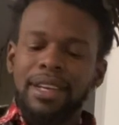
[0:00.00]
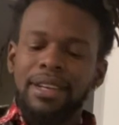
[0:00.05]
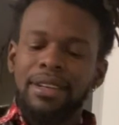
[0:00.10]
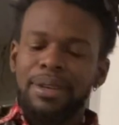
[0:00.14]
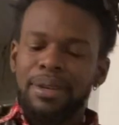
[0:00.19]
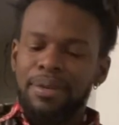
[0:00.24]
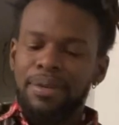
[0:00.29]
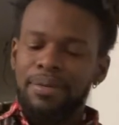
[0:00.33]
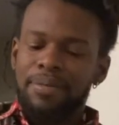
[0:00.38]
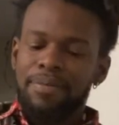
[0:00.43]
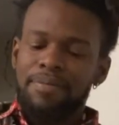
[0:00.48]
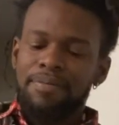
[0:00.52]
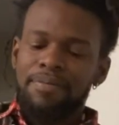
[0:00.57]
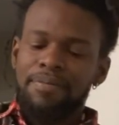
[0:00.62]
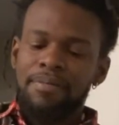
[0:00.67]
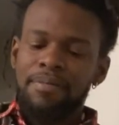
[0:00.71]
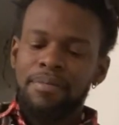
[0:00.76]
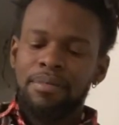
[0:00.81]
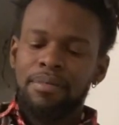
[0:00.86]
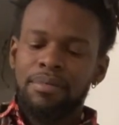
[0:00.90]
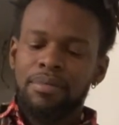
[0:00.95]
a
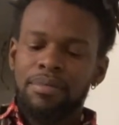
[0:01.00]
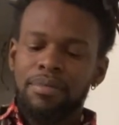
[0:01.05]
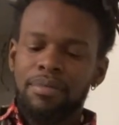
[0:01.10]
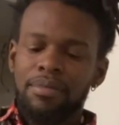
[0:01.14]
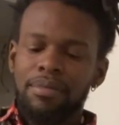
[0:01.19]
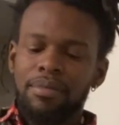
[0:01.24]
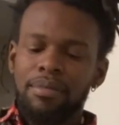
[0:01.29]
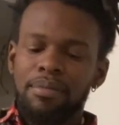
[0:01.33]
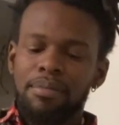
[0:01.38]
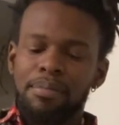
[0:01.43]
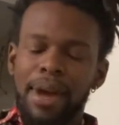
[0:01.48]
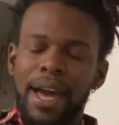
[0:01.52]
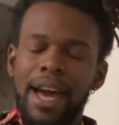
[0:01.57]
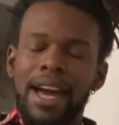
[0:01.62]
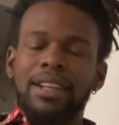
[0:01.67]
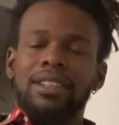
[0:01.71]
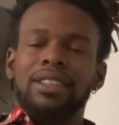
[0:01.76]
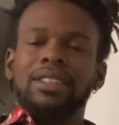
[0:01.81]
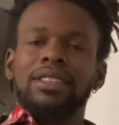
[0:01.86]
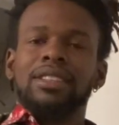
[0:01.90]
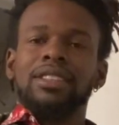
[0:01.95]

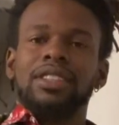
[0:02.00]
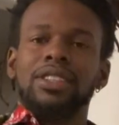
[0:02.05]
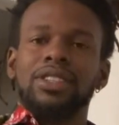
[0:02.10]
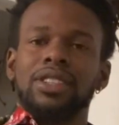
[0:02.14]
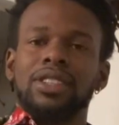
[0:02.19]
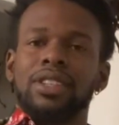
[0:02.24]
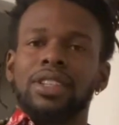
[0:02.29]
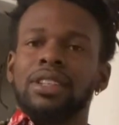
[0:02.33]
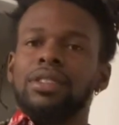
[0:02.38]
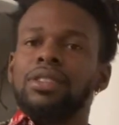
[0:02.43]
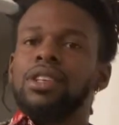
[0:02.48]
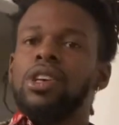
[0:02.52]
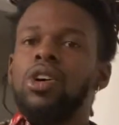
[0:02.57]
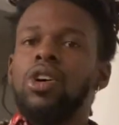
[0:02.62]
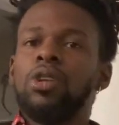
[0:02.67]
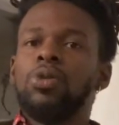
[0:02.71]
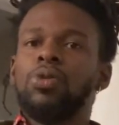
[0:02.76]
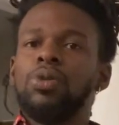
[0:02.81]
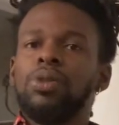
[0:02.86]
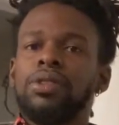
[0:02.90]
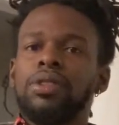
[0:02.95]
bad decision in
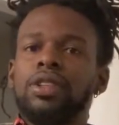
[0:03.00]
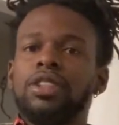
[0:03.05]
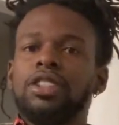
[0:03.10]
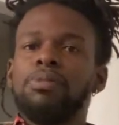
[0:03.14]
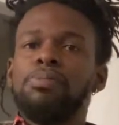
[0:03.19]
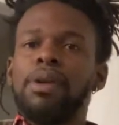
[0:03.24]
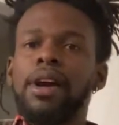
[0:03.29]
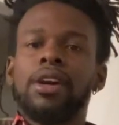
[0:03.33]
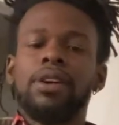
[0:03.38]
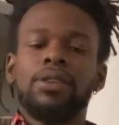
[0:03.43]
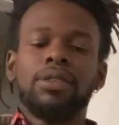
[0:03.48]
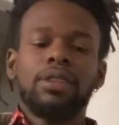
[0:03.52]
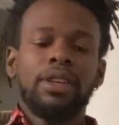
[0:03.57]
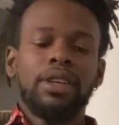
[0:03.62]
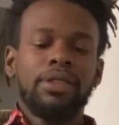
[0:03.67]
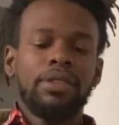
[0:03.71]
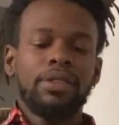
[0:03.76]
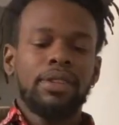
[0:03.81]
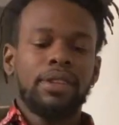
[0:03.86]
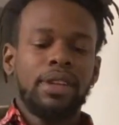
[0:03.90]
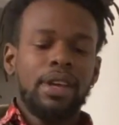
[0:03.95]
going with this barrel
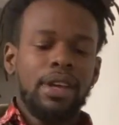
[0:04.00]
length.